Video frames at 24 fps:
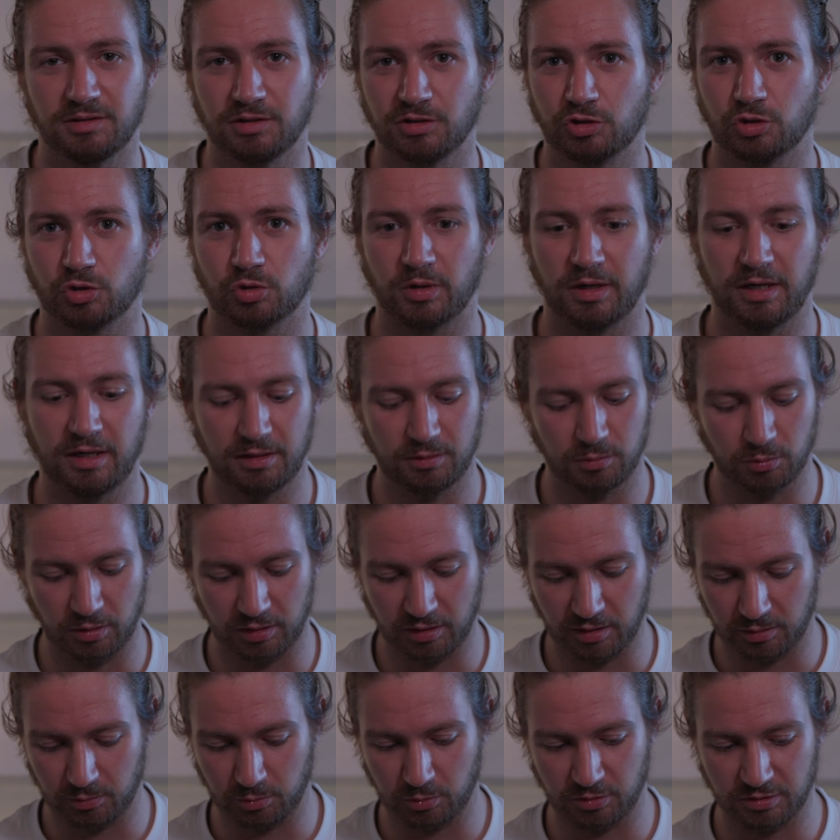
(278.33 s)
issue I
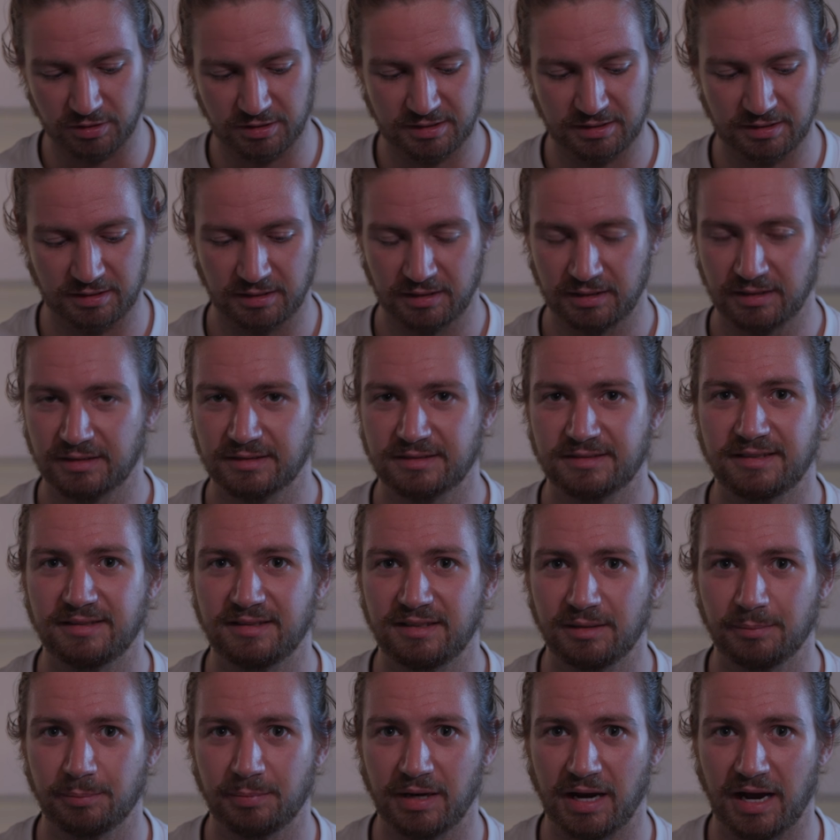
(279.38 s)
had with the shoes
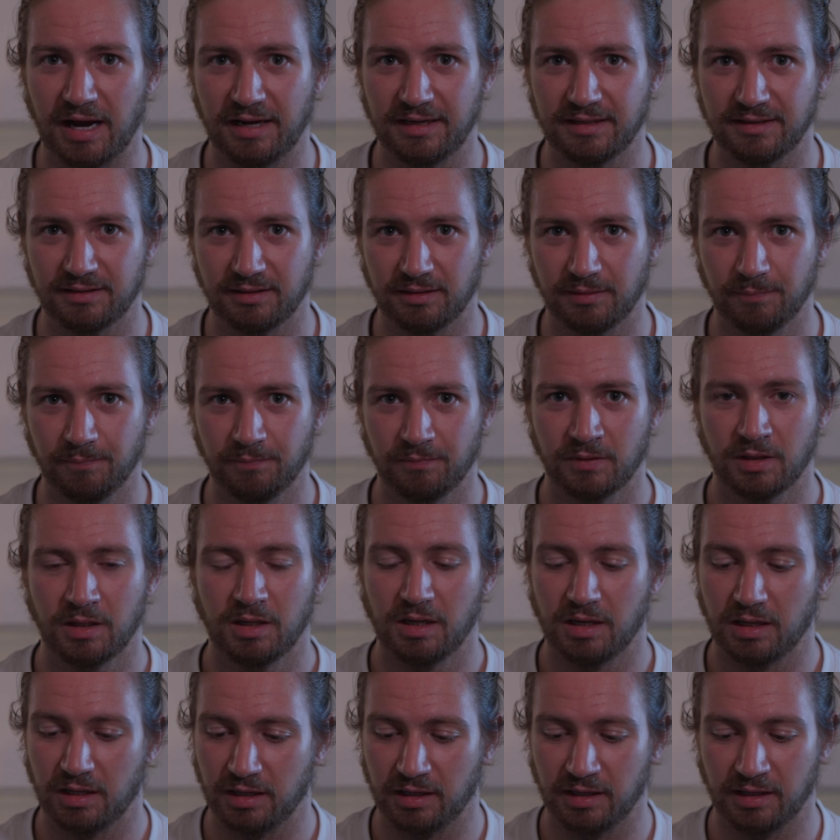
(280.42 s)
was that they,
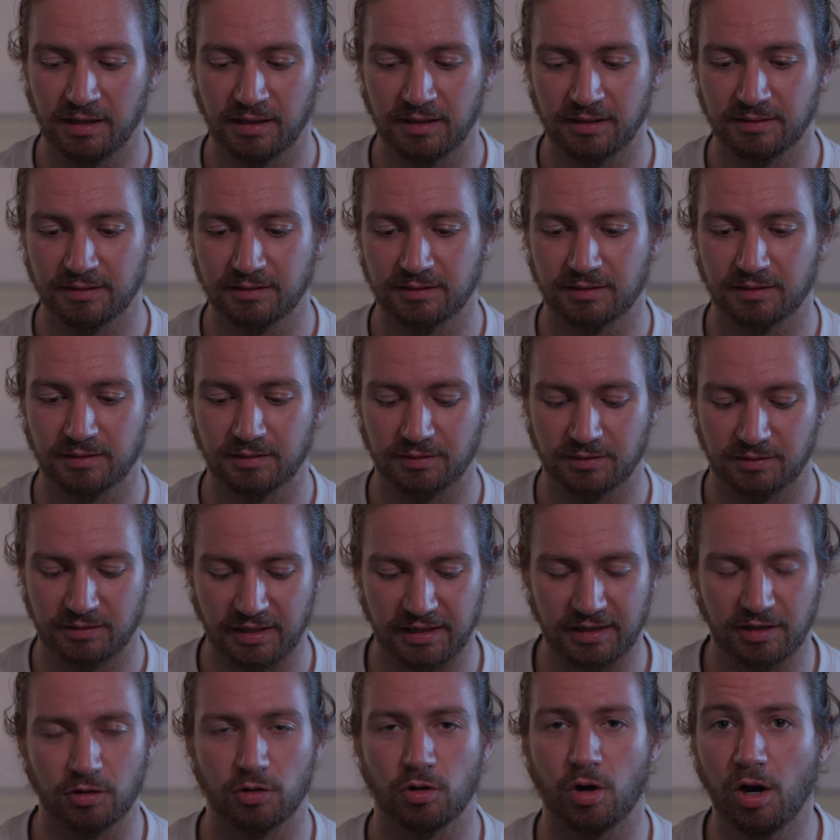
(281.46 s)
at some point, they
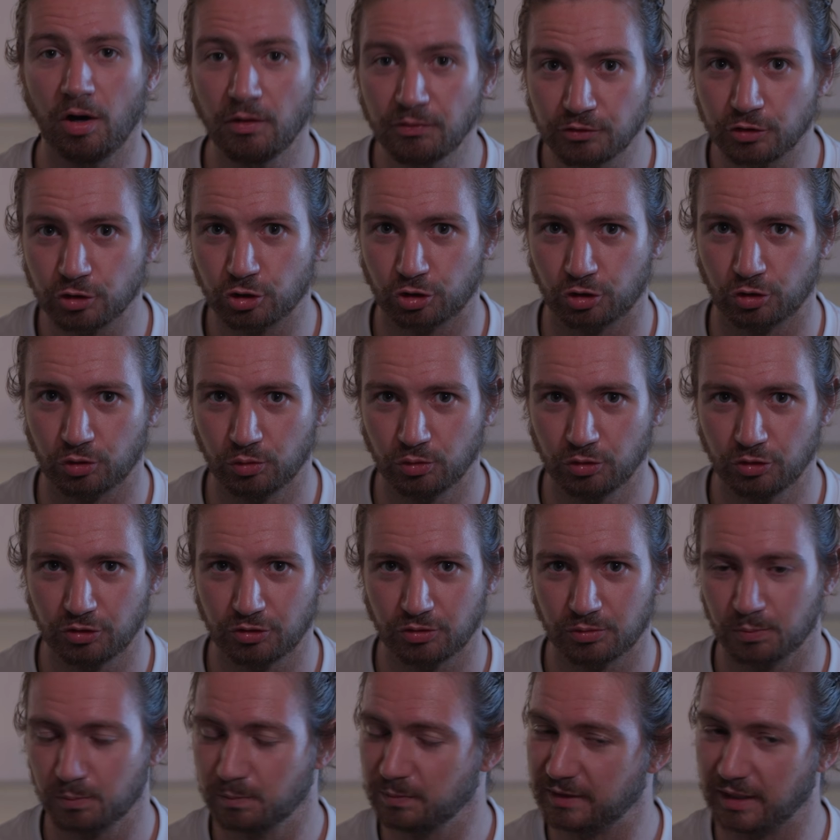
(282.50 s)
stink
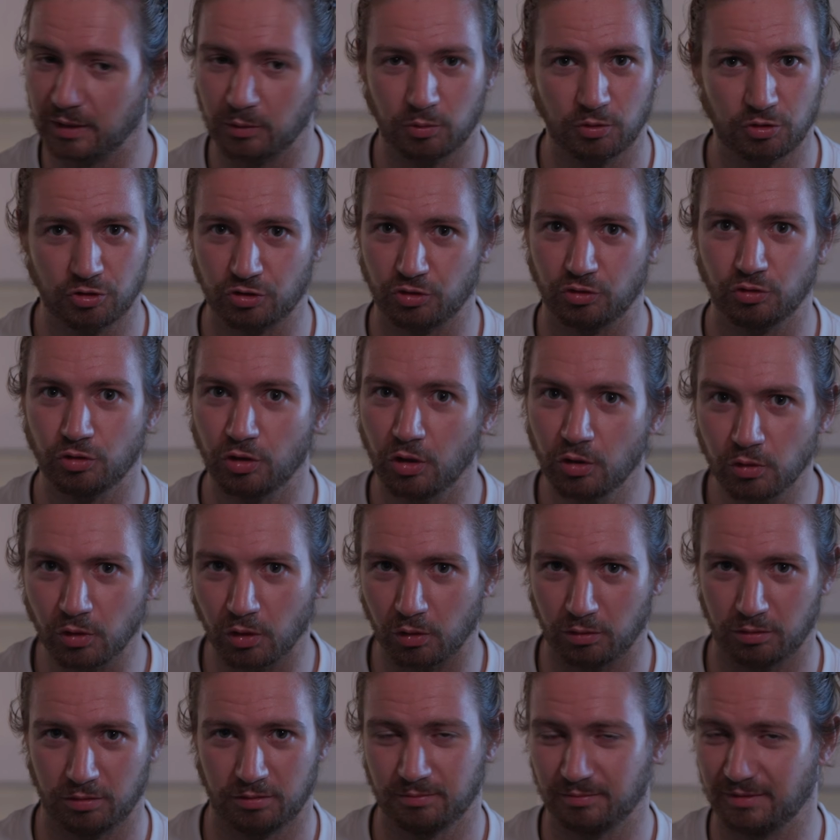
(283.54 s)
so hard,
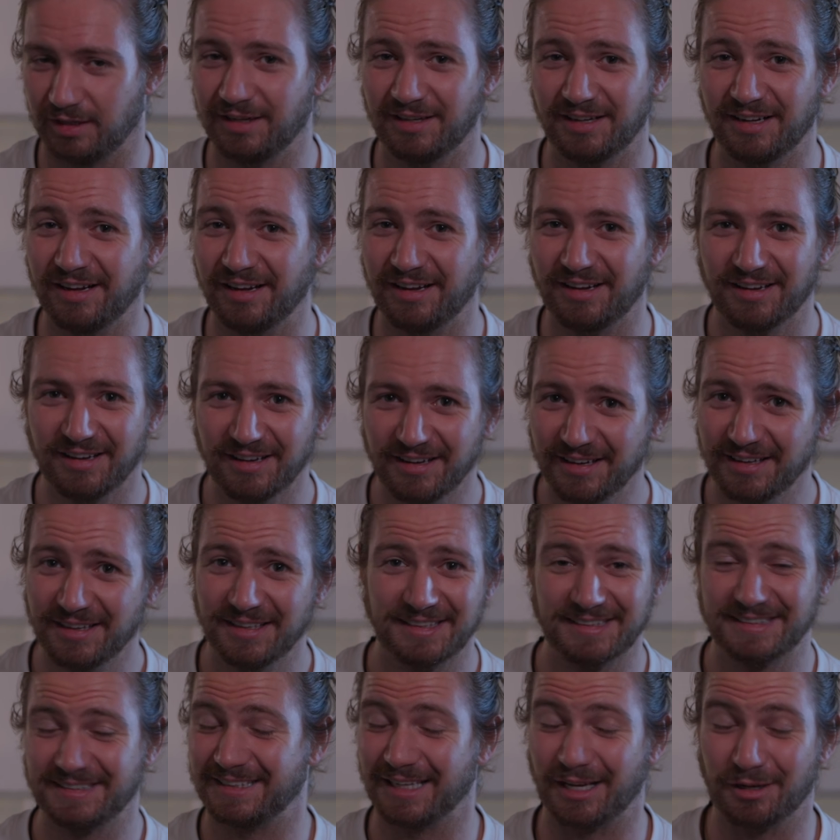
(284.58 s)
so bad that
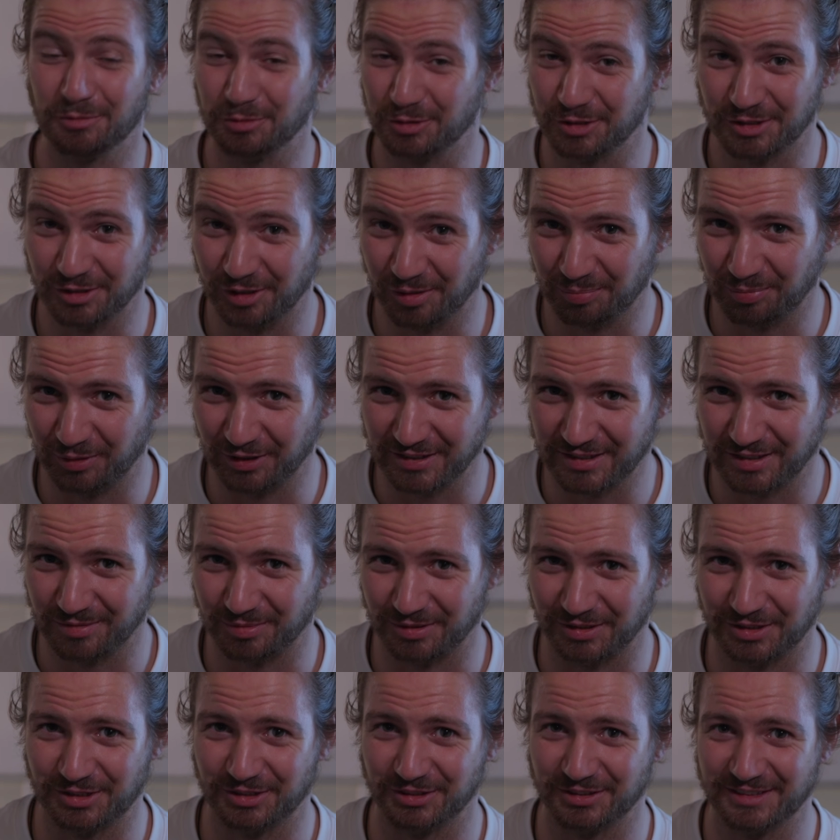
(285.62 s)
people
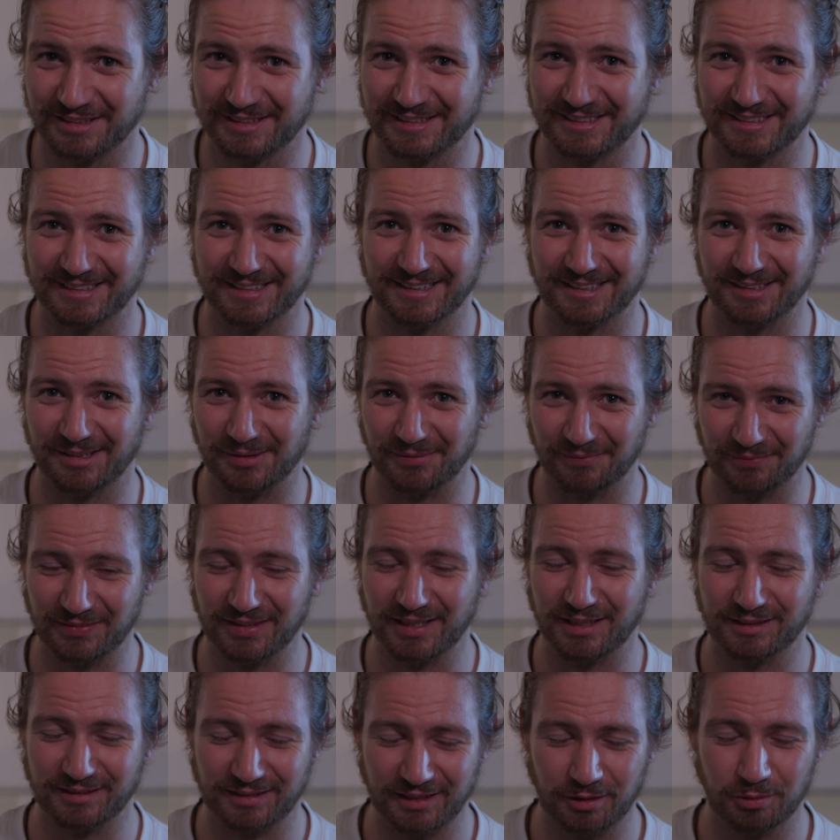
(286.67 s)
were looking at
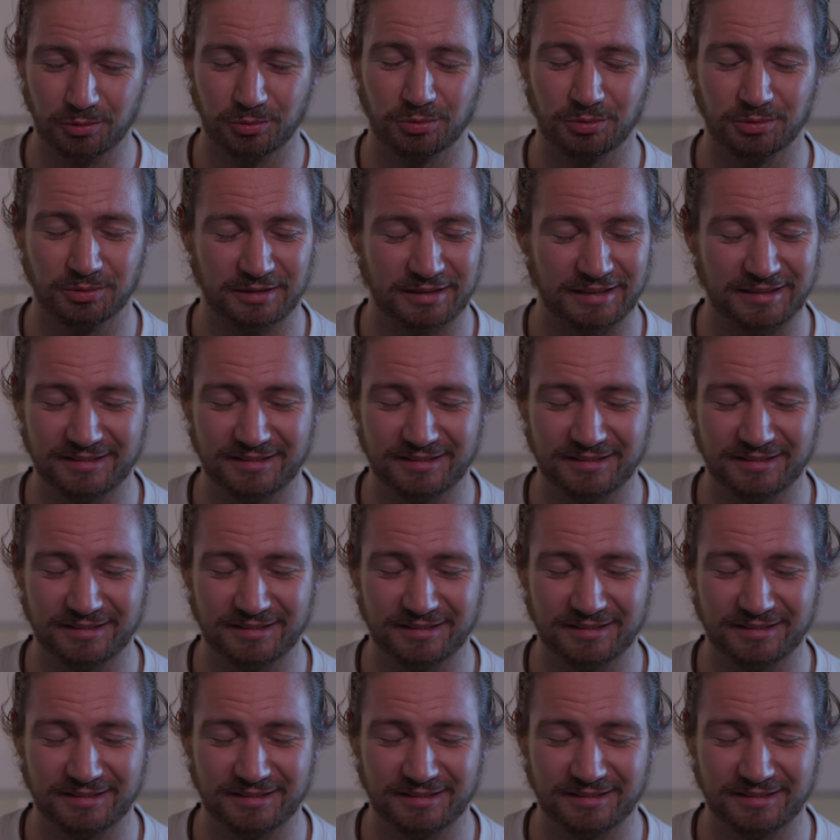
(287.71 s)
me in the